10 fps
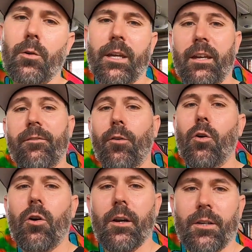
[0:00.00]
looking
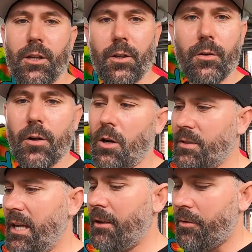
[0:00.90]
for new
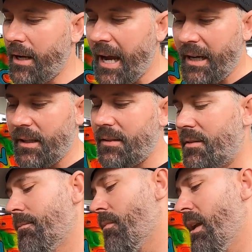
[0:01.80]
content
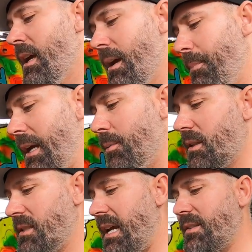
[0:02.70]
creators, people
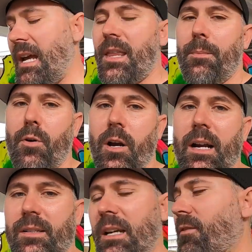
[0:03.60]
to test out their
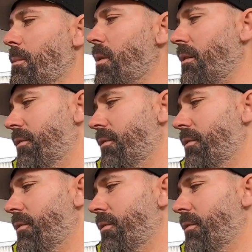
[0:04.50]
products, give them a